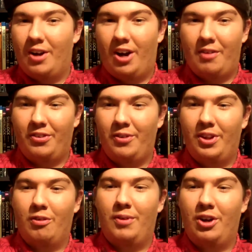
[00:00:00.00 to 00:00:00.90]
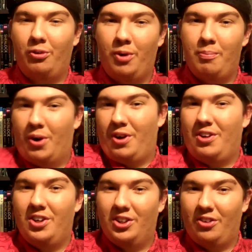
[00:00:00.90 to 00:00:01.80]
obviously with everyone else wearing pony
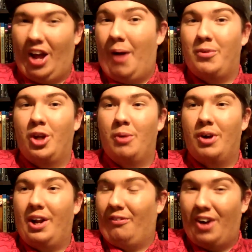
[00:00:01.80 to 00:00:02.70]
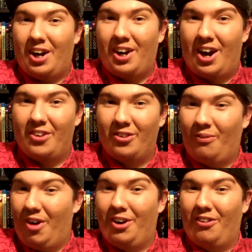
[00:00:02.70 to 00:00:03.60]
t-shirts, I'm the only one at a rock
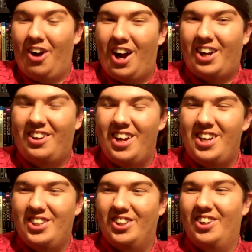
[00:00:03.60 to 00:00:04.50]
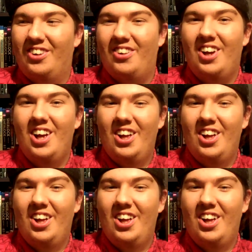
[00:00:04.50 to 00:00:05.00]
concert wearing a rock t-shirt.